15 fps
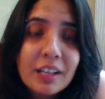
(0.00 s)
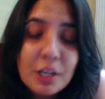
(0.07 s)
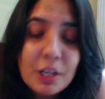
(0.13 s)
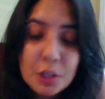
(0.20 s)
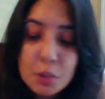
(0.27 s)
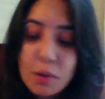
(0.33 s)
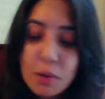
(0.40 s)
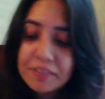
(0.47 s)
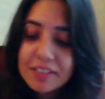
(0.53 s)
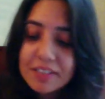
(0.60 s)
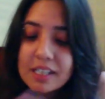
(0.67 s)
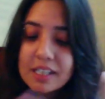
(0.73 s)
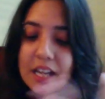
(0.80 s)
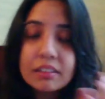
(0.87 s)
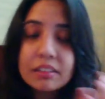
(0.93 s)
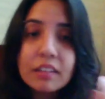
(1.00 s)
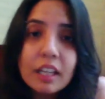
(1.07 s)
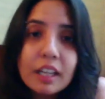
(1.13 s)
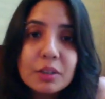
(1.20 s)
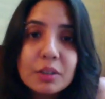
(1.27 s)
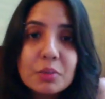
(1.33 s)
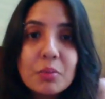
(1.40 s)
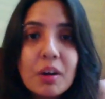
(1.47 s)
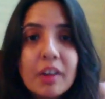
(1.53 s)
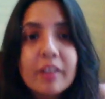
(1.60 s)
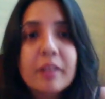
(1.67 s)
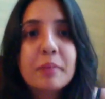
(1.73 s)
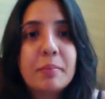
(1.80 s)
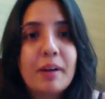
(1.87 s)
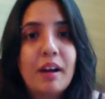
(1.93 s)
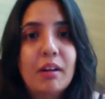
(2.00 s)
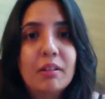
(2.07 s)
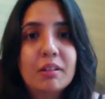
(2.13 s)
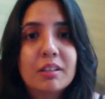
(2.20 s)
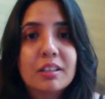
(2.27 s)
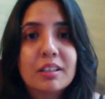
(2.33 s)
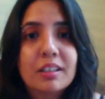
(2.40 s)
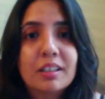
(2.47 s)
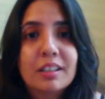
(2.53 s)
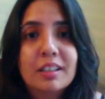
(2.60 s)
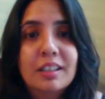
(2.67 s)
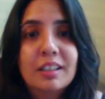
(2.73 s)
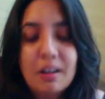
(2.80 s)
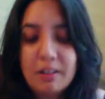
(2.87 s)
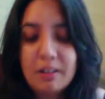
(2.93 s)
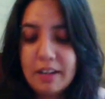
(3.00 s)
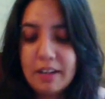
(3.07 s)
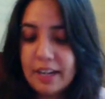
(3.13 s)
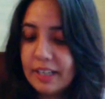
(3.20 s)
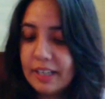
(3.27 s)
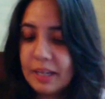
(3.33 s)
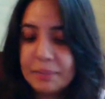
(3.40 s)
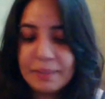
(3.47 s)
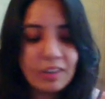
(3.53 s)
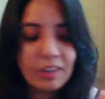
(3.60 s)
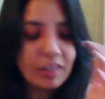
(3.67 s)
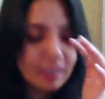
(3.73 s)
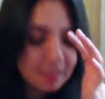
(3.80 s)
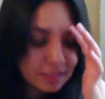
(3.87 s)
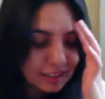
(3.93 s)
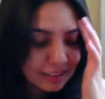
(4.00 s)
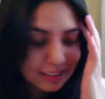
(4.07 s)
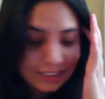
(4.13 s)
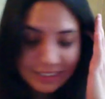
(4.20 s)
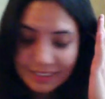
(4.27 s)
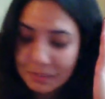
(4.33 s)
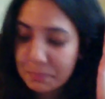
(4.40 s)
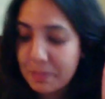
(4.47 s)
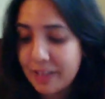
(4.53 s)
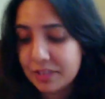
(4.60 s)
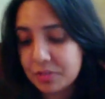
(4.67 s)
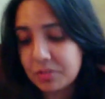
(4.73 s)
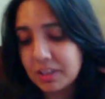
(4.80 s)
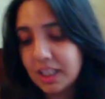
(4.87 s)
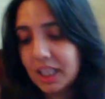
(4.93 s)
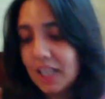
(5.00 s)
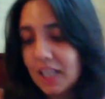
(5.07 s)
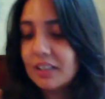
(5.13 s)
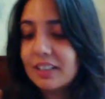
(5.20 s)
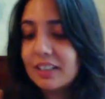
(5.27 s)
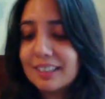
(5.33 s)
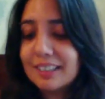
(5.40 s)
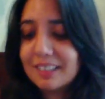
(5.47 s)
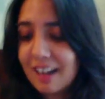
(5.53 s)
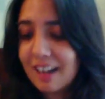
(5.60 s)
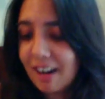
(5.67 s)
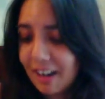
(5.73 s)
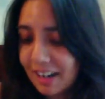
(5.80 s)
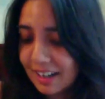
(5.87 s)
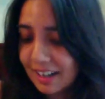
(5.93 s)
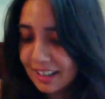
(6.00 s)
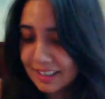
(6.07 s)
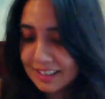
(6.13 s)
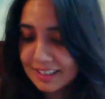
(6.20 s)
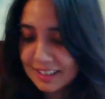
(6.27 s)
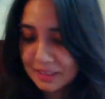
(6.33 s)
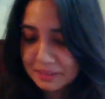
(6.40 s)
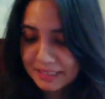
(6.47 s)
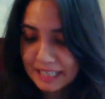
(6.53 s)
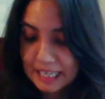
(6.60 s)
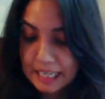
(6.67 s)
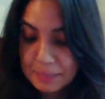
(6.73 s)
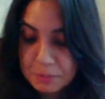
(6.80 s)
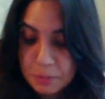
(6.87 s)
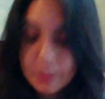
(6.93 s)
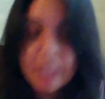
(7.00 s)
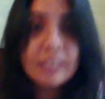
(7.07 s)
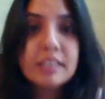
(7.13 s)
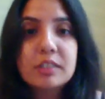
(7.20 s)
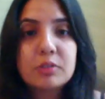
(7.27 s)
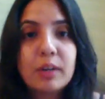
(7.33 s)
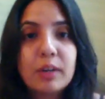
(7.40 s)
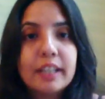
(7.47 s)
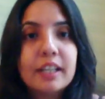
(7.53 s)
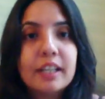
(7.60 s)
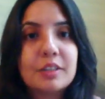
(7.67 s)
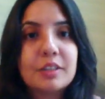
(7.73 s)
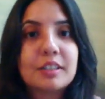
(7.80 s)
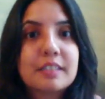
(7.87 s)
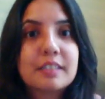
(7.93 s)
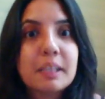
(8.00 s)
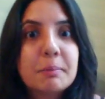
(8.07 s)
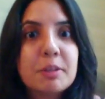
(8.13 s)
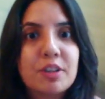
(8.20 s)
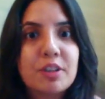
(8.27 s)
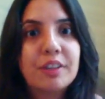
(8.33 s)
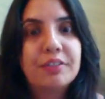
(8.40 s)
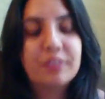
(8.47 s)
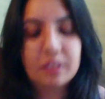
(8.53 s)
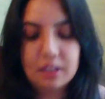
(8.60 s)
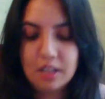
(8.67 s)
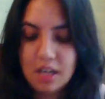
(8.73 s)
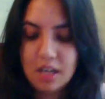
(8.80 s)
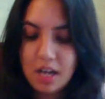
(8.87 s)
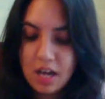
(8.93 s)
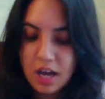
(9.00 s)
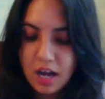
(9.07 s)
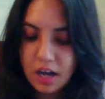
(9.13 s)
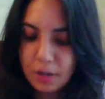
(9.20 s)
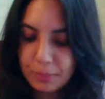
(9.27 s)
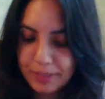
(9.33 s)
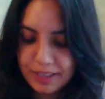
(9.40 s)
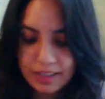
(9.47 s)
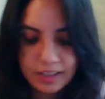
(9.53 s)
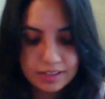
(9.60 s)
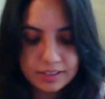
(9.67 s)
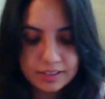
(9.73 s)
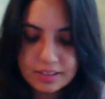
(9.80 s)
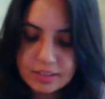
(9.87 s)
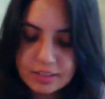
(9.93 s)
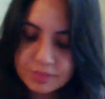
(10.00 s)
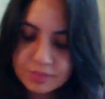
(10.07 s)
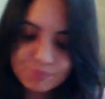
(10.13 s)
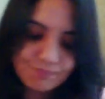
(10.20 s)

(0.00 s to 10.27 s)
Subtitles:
You have nothing to worry about. All right? I mean, honestly, this is the best reading. Look at the cards. I mean, and I'm doing this right here. You can see me shuffle. Oh my God, this is